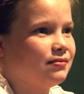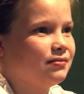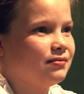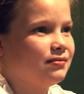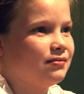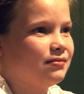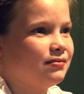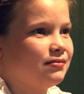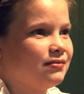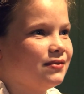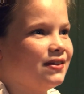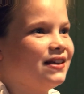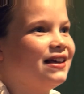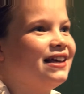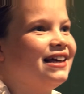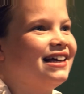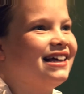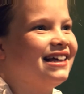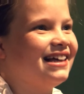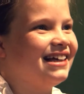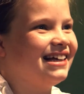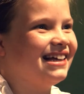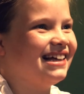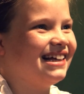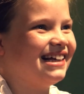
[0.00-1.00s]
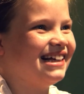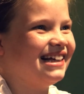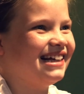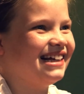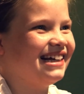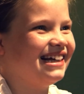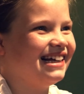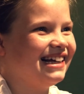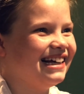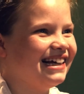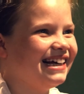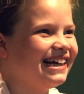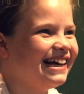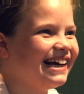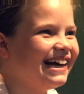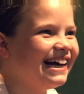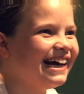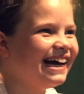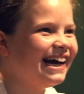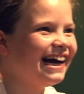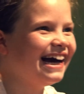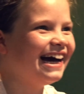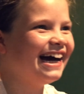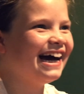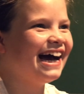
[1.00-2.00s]
the characters and the split
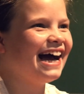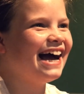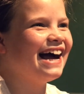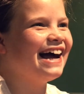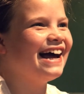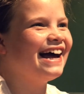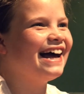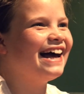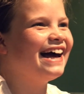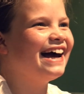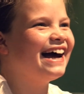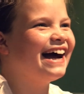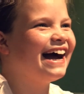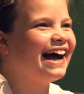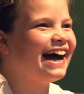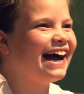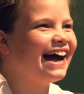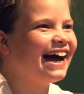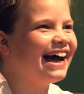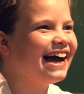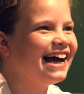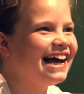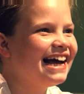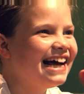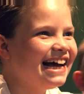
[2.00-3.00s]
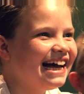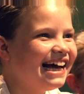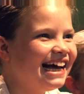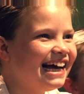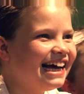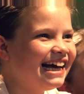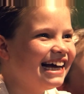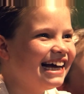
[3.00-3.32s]
between the animation and